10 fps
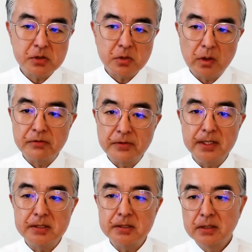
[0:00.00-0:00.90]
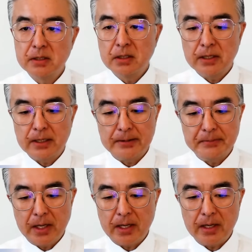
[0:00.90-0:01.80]
square feet,
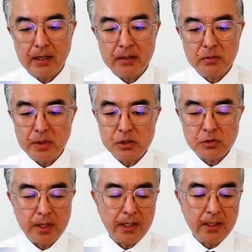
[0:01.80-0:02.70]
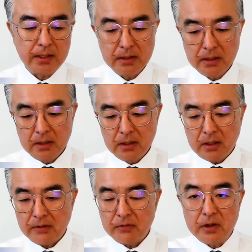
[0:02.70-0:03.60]
um, and we train
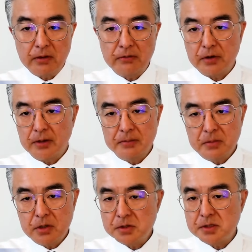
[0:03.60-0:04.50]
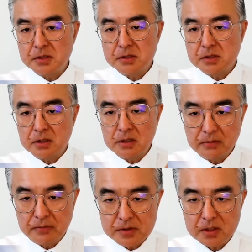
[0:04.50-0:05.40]
everything from nurses to
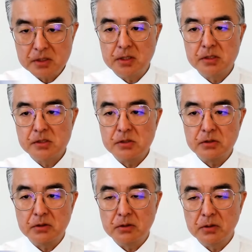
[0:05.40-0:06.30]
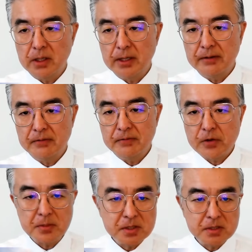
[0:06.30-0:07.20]
physicians to uh,
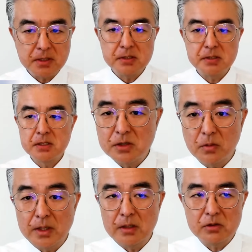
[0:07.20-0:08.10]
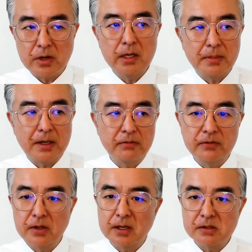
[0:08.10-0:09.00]
pharmacists. We train about
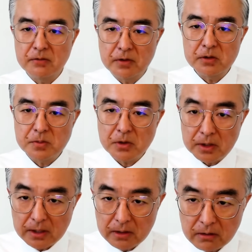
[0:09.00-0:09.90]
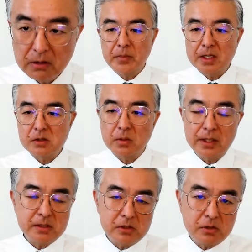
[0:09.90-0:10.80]
50,000 folks per year. As it
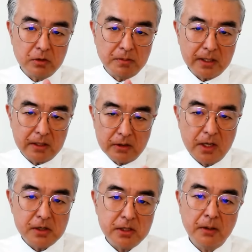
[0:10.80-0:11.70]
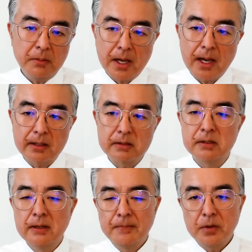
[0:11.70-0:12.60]
relates to body donation impact,
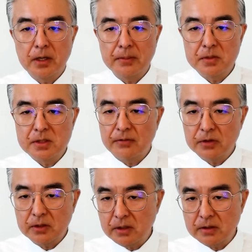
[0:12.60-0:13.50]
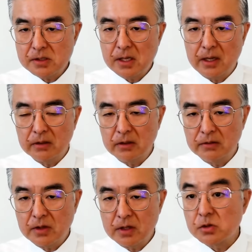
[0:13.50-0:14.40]
um, definitely on the scale
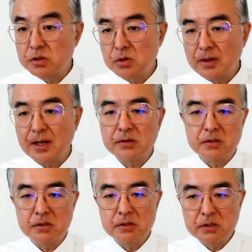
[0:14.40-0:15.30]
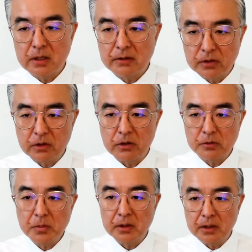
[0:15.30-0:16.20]
of hundreds to thousands of learners
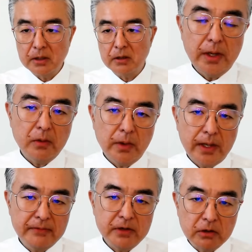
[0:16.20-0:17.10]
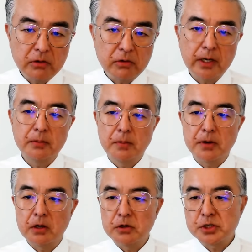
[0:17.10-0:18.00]
per year. We have an incredible
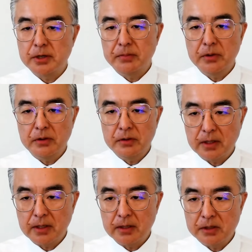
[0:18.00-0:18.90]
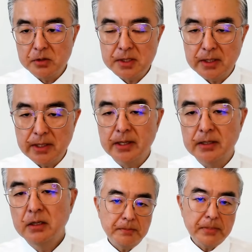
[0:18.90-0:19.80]
partnership with uh, UTN
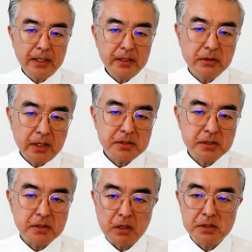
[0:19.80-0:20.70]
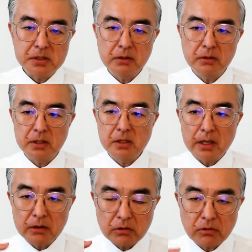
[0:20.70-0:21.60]
Body donations are still
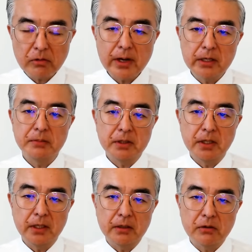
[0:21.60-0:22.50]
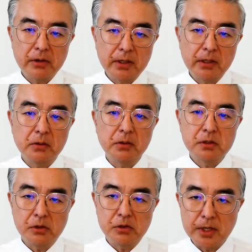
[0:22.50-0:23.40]
incredibly critical
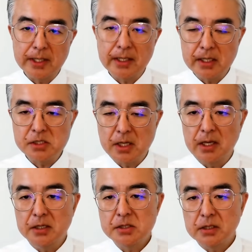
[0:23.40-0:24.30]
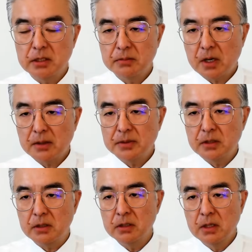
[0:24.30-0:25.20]
to training and education. Probably
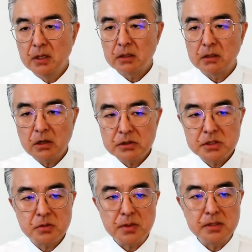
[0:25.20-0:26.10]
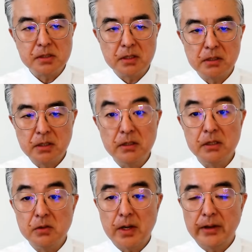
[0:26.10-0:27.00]
the, the largest reason in the
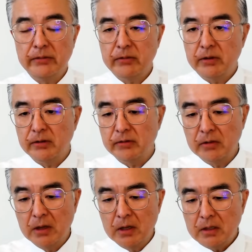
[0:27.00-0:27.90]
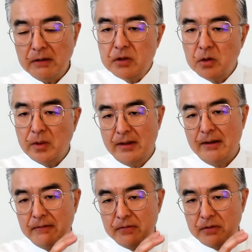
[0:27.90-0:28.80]
US is even though we
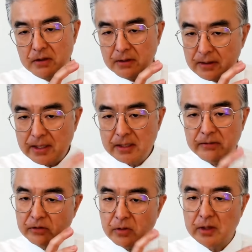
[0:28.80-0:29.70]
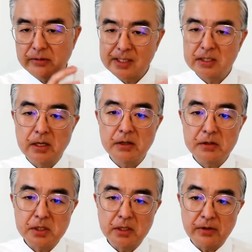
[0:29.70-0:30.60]
have the latest, greatest
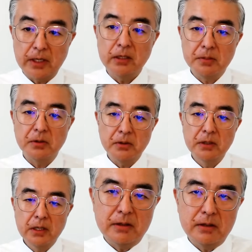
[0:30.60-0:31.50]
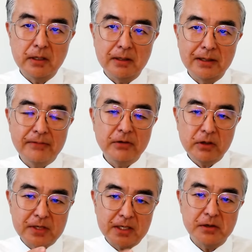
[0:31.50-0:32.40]
technology available, the level
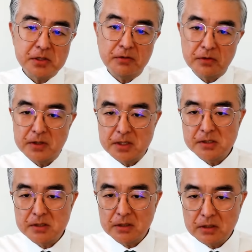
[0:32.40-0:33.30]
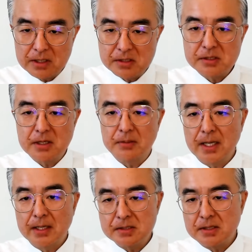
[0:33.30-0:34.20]
of technology for these existing
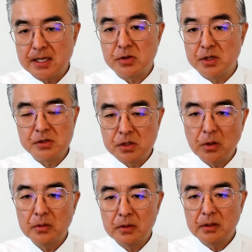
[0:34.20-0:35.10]
mannequins and task trainers don't